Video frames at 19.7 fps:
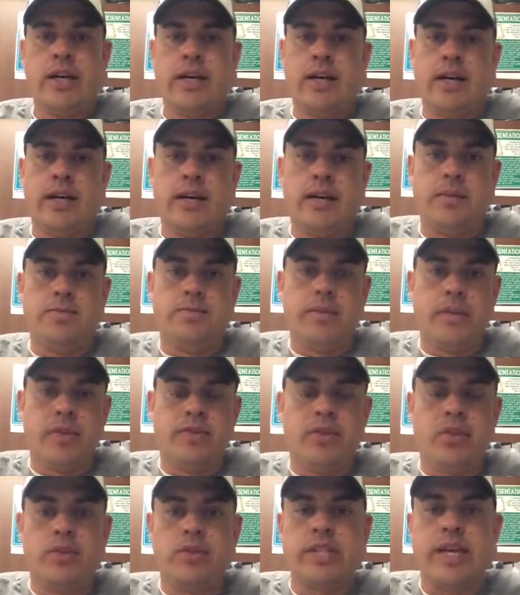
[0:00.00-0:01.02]

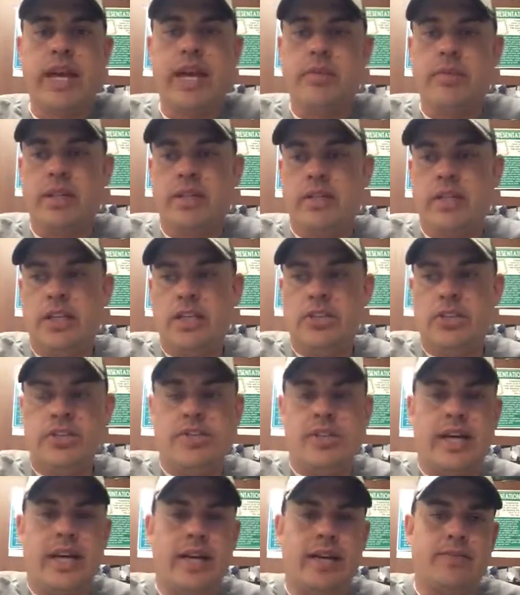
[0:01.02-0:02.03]
even though Tammy
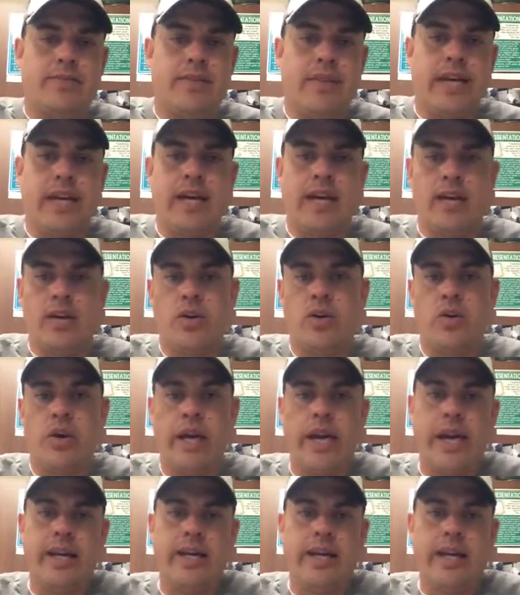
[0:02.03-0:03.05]
teaches that, they kind of go
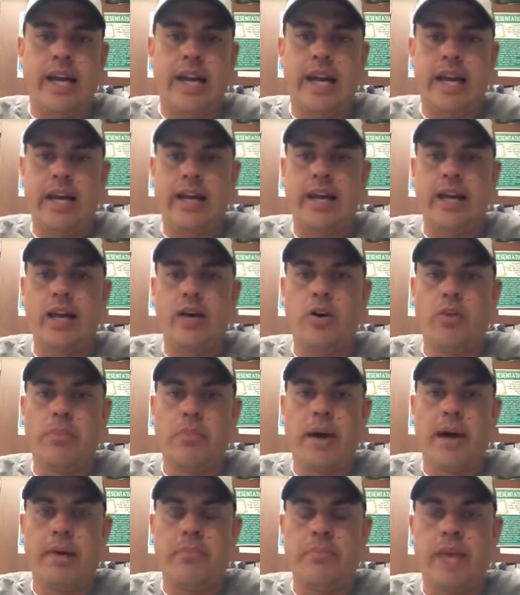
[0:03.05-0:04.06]
hand in hand. I help
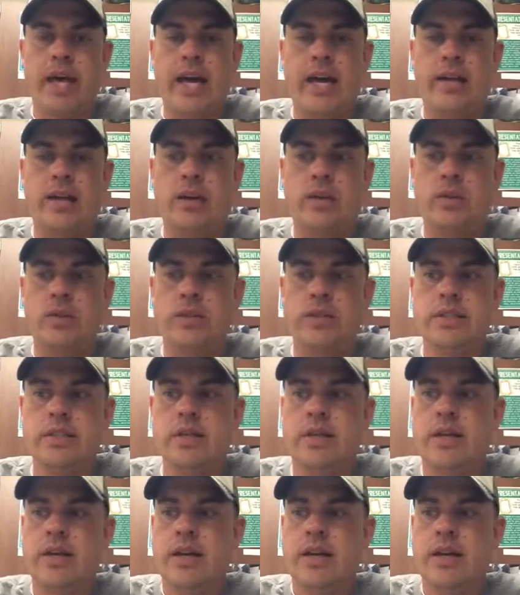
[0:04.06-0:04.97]
map that out.